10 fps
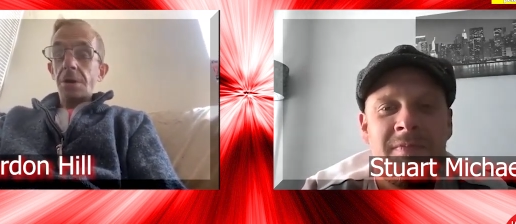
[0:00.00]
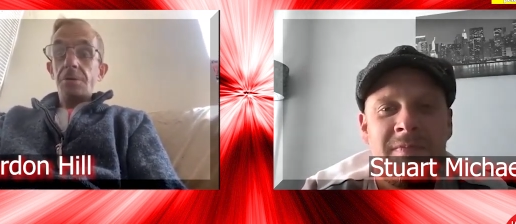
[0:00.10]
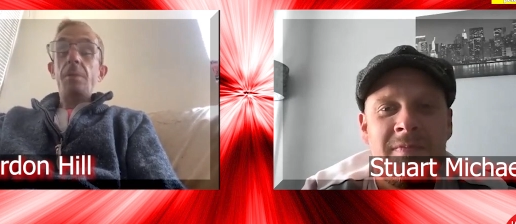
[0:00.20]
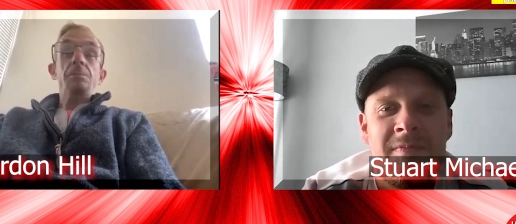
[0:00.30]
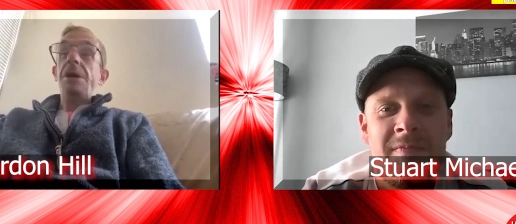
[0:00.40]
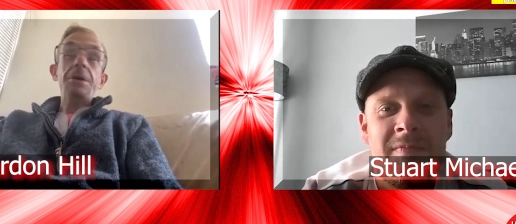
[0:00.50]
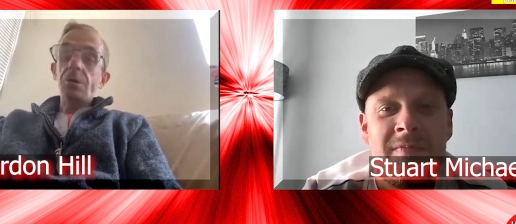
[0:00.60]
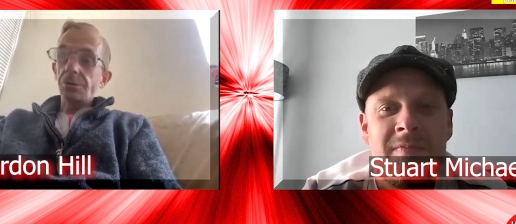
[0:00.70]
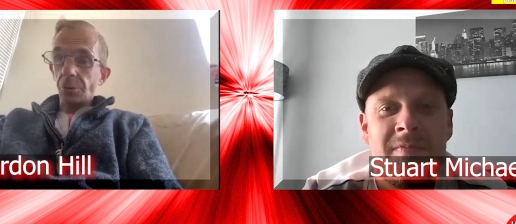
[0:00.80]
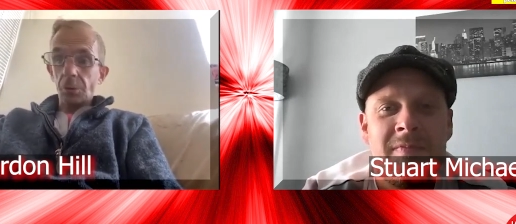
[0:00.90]
Speaker 1: like me and
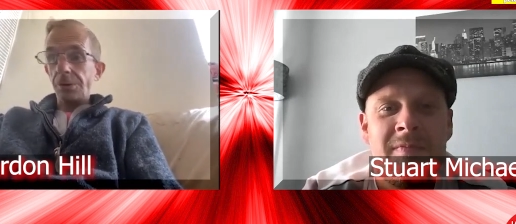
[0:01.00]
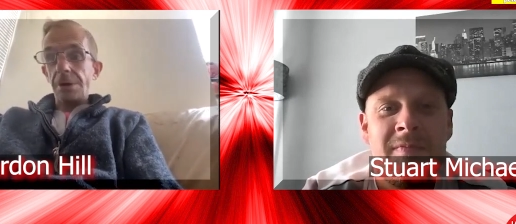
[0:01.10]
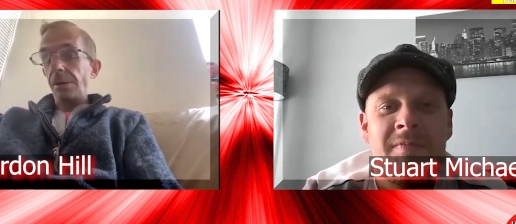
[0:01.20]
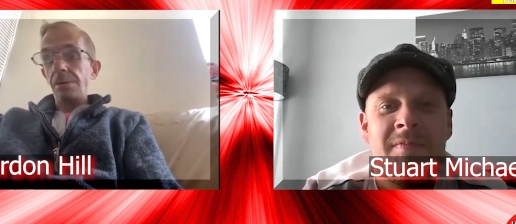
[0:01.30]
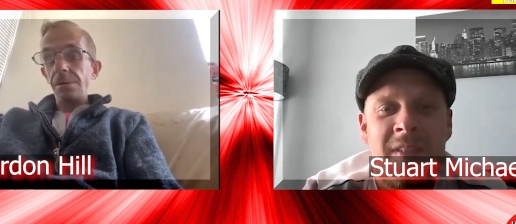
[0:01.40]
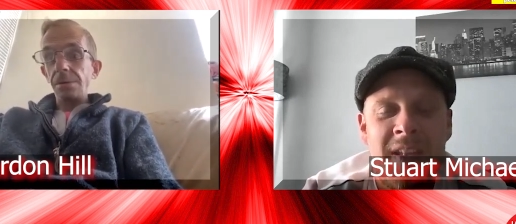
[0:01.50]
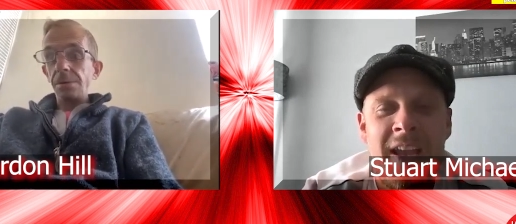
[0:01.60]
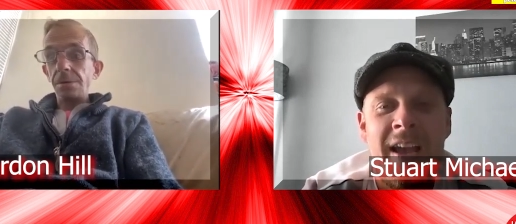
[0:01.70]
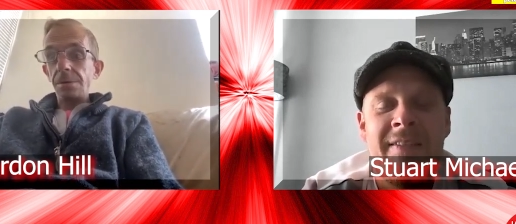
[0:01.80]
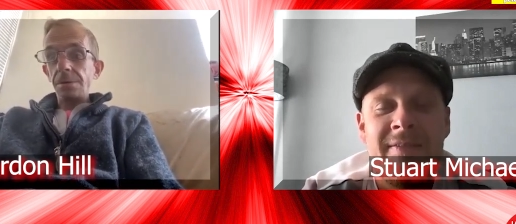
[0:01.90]
you are talking now.
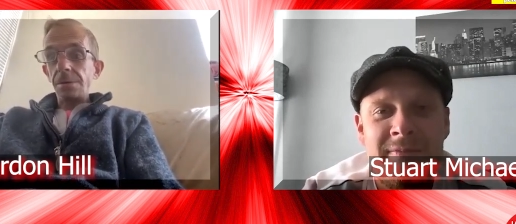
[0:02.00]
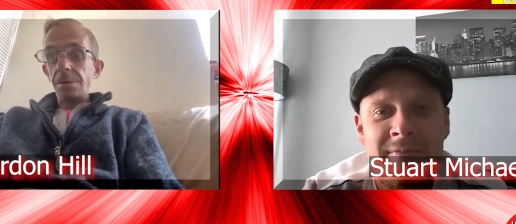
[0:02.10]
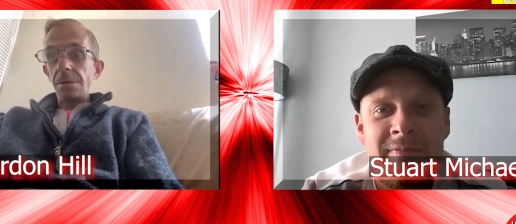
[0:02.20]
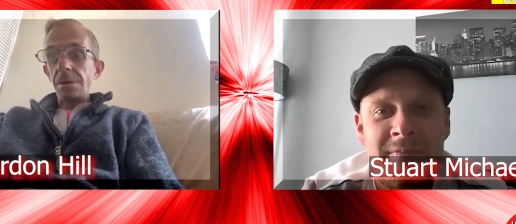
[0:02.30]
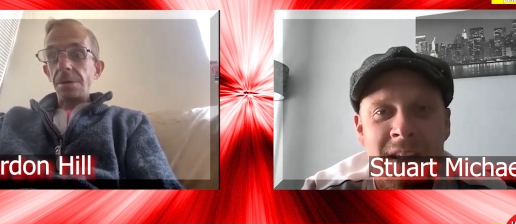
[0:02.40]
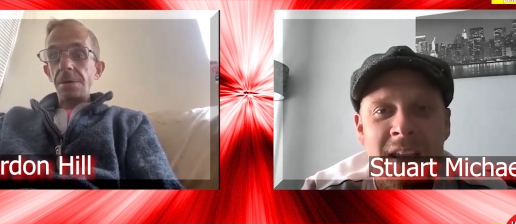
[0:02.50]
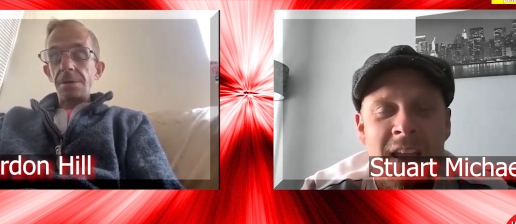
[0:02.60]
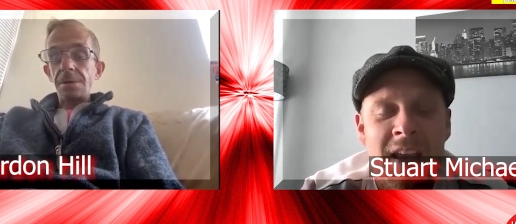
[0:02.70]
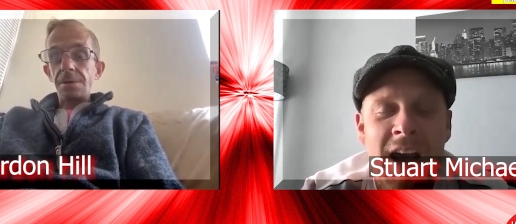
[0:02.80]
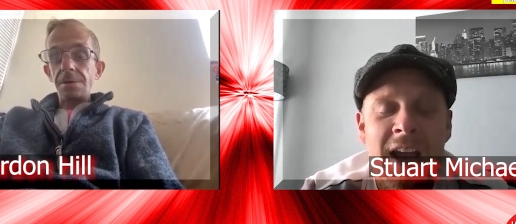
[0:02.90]
Speaker 2: Yeah.
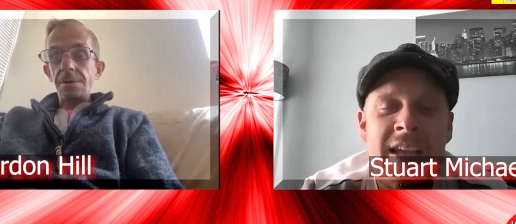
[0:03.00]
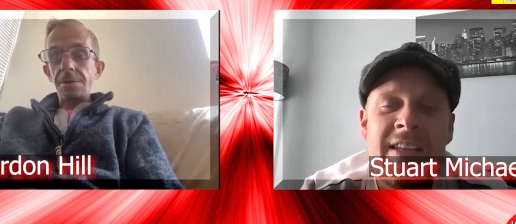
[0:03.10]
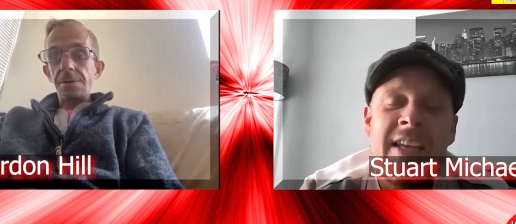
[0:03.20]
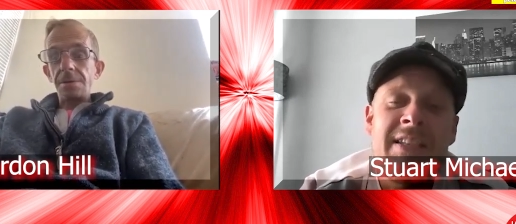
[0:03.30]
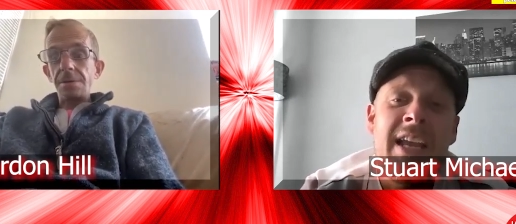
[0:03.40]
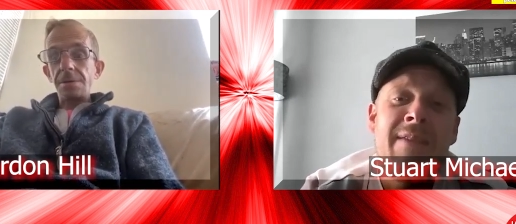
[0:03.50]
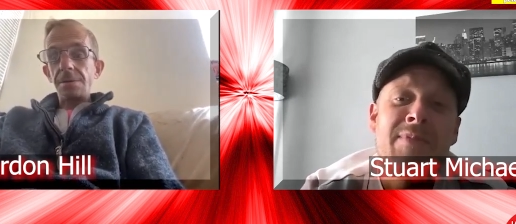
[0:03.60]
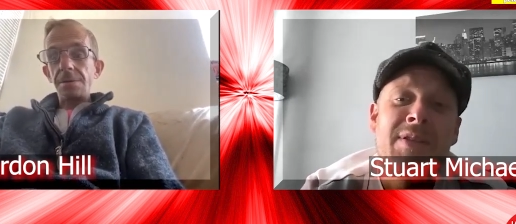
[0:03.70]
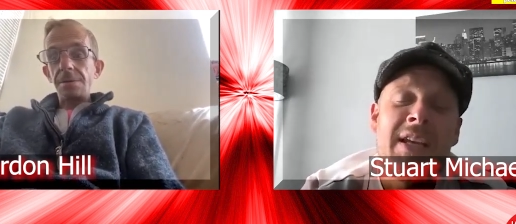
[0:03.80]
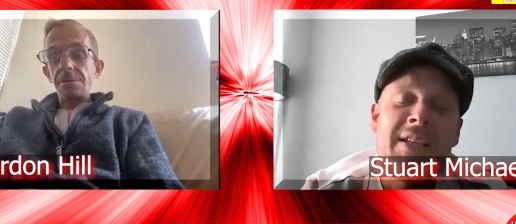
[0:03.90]
Uh, it, it,
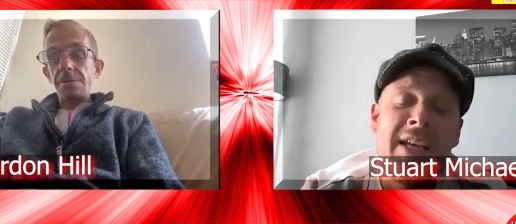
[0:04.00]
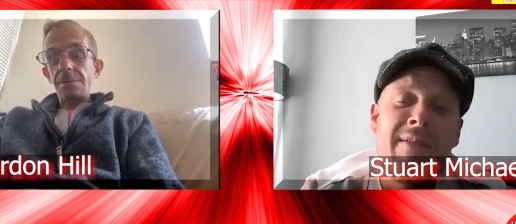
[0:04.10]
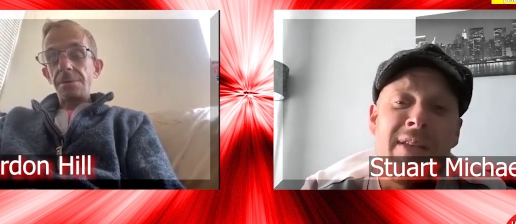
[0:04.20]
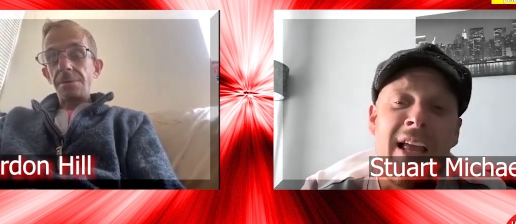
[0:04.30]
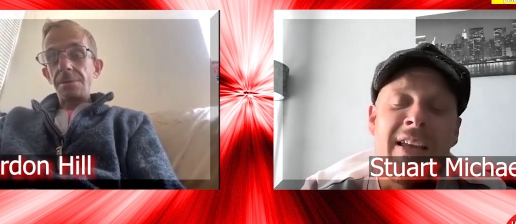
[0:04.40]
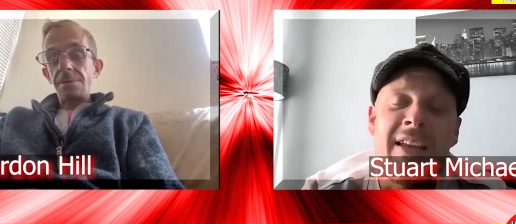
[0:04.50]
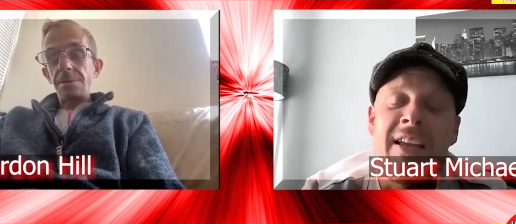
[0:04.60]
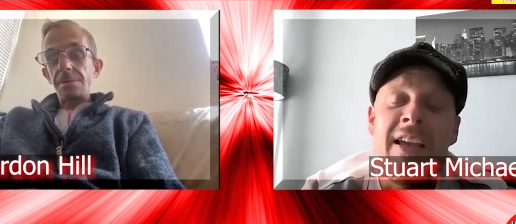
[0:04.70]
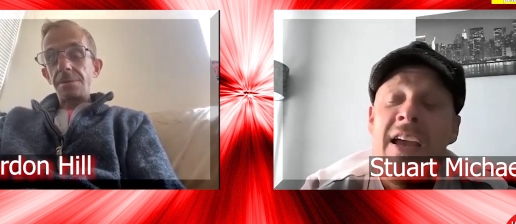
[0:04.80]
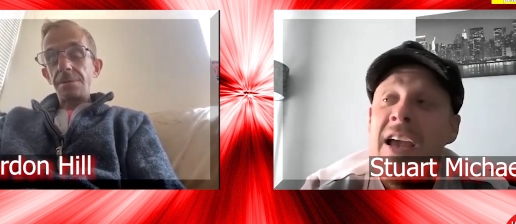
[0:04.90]
seems it seems
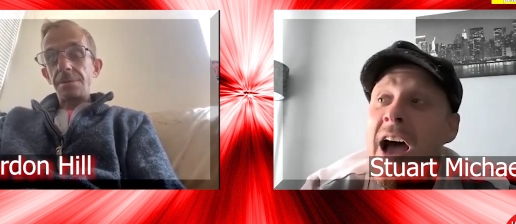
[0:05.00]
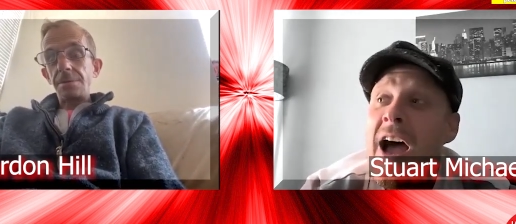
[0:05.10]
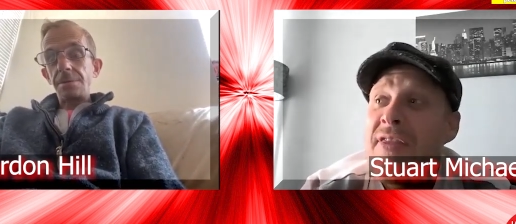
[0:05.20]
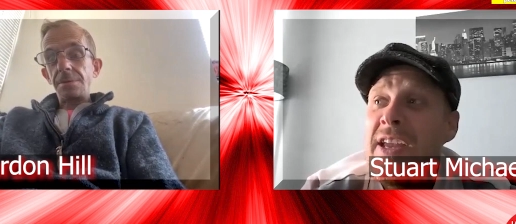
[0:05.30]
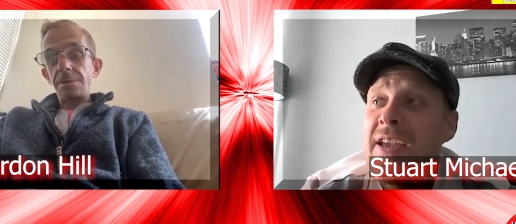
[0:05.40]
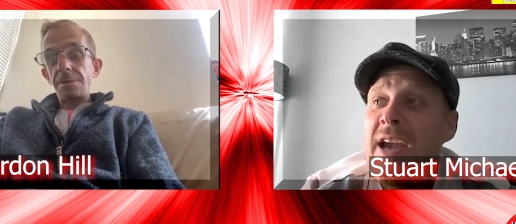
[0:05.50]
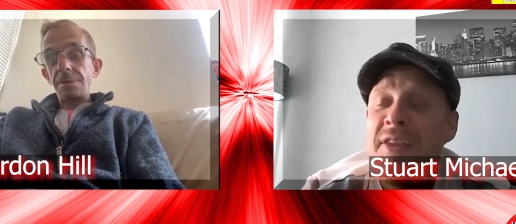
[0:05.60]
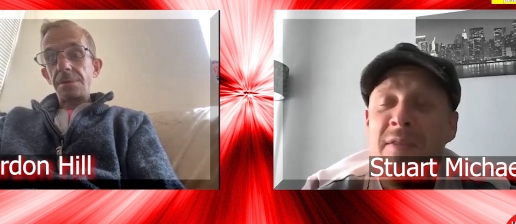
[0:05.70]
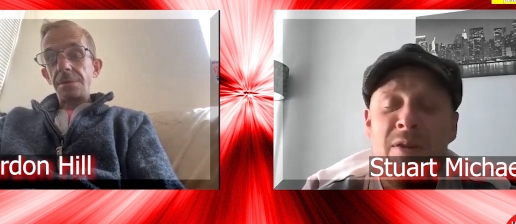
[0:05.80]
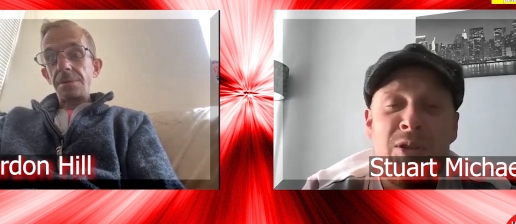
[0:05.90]
like I think I
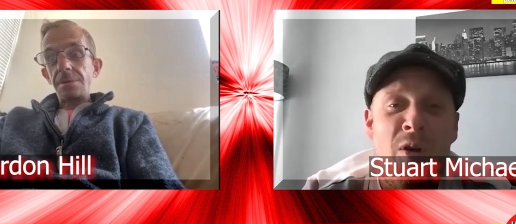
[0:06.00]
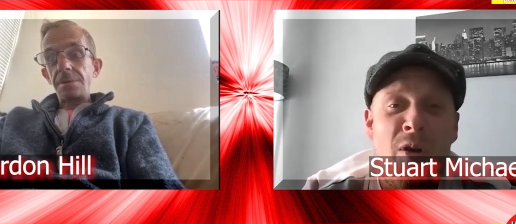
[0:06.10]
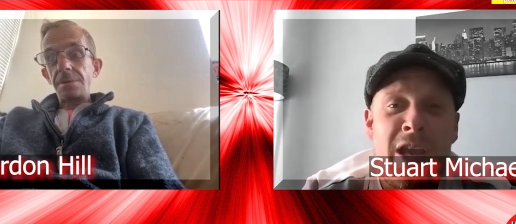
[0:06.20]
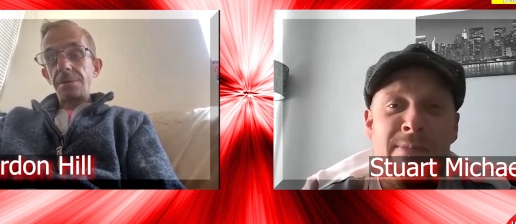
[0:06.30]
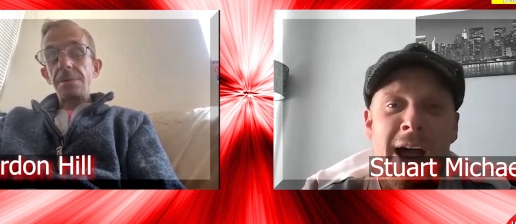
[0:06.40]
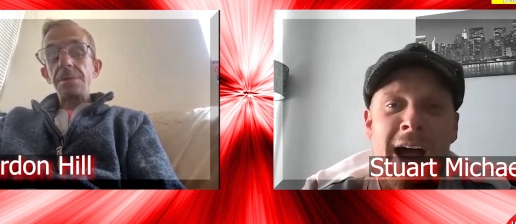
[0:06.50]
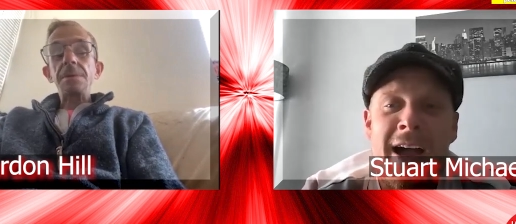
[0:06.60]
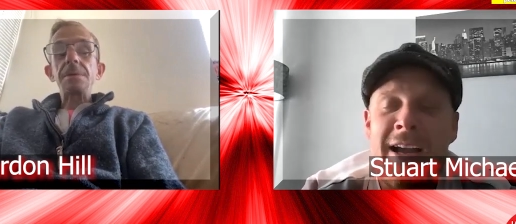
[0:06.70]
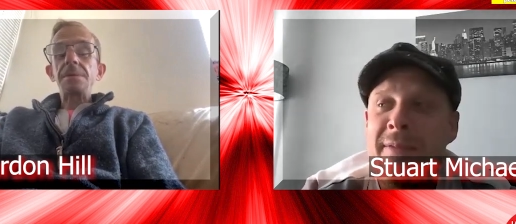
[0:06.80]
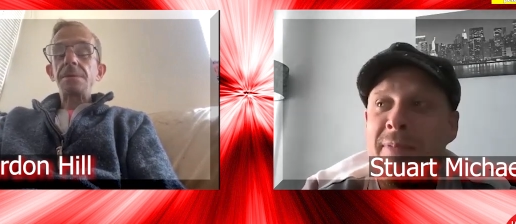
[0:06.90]
think we're talking about
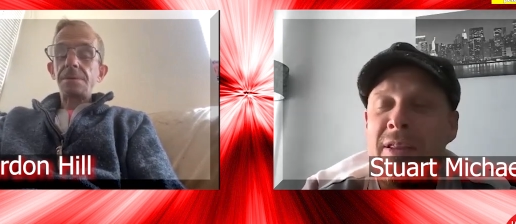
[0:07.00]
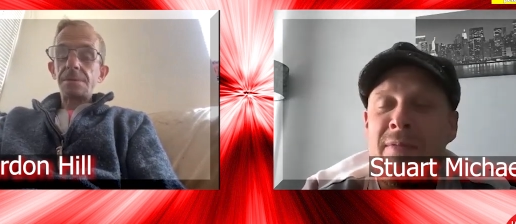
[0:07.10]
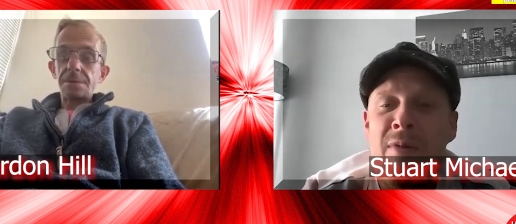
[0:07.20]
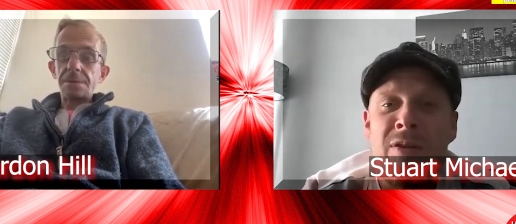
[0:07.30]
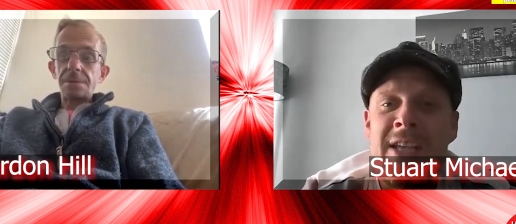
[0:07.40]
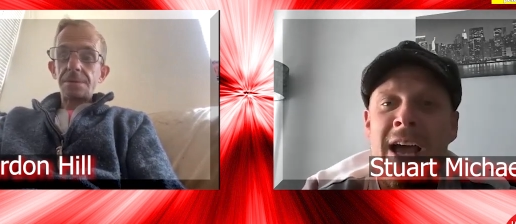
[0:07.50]
arguably the most